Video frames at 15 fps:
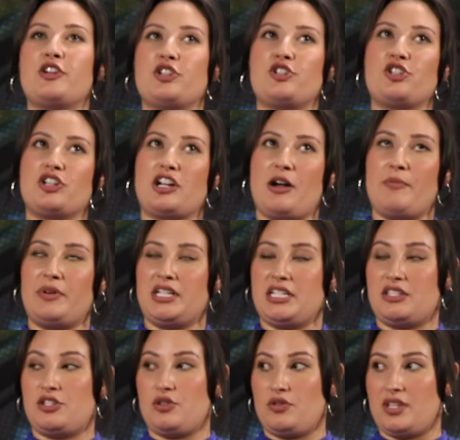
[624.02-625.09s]
furniture
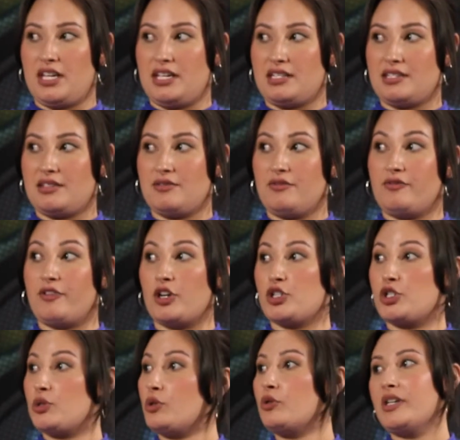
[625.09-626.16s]
companies do this.
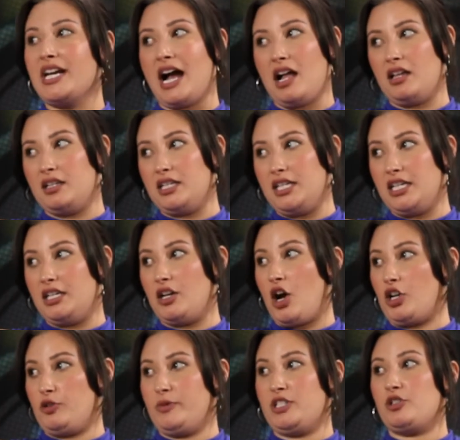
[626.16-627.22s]
Virtual reality and
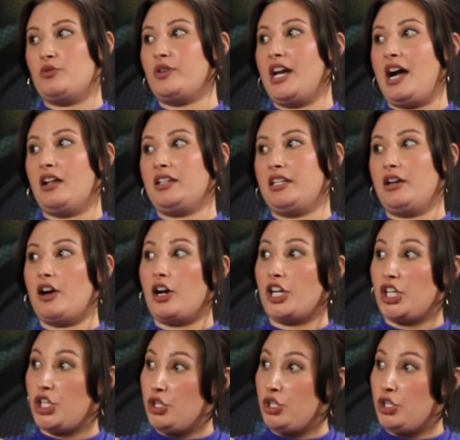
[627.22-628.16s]
augmented reality are a